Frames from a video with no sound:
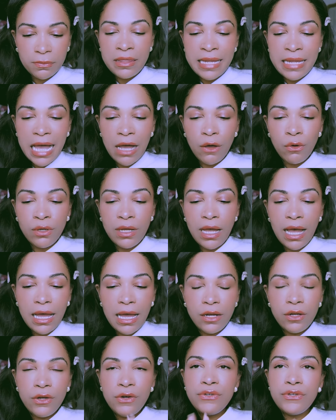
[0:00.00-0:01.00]
Now, I
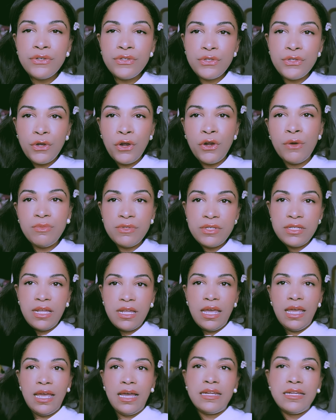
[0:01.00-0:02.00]
learned a term
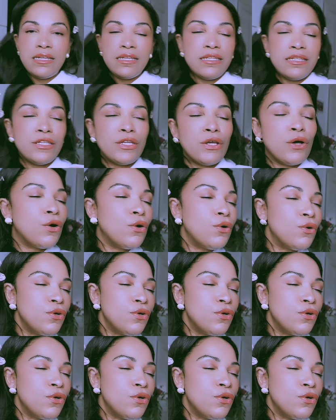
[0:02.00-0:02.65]
today. I didn't know